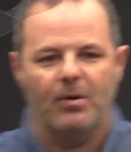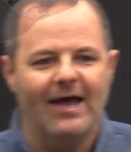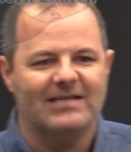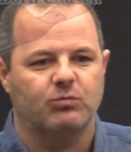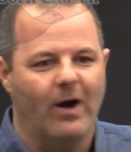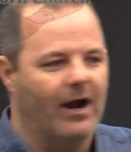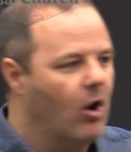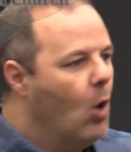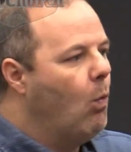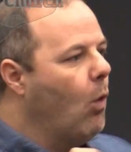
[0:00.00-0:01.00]
a place
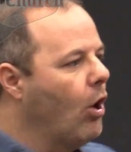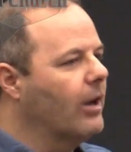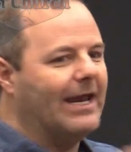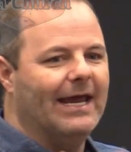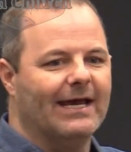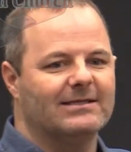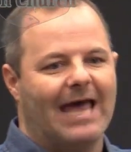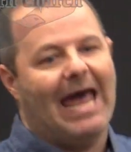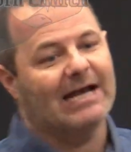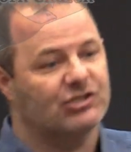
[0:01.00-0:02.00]
where work
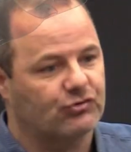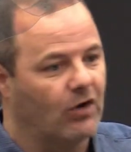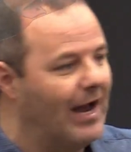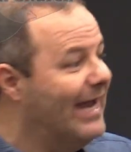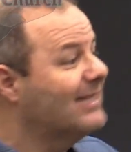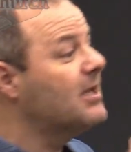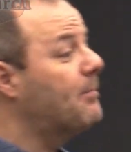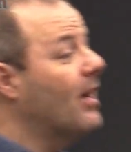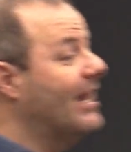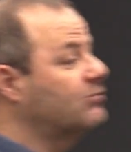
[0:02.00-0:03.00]
is extra. It is
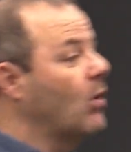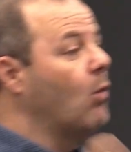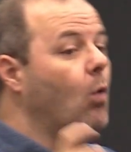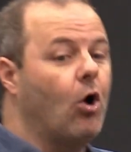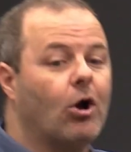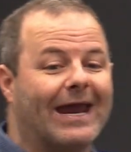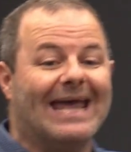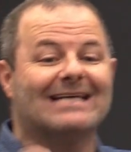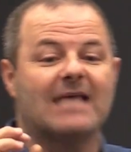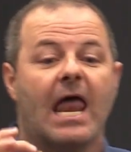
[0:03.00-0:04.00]
a place where work
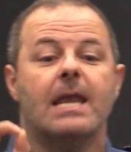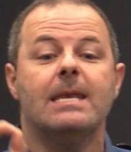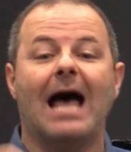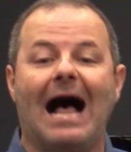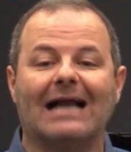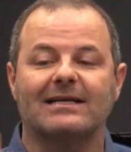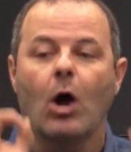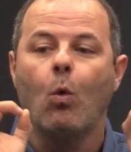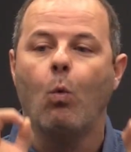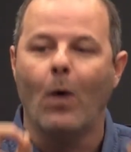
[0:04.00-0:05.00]
is not
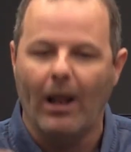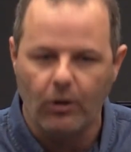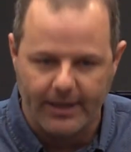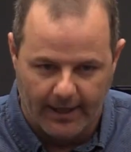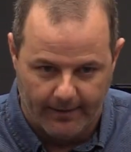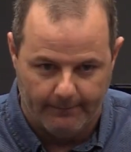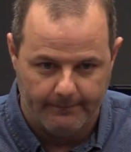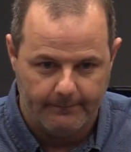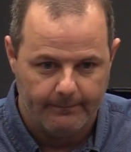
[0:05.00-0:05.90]
welcome.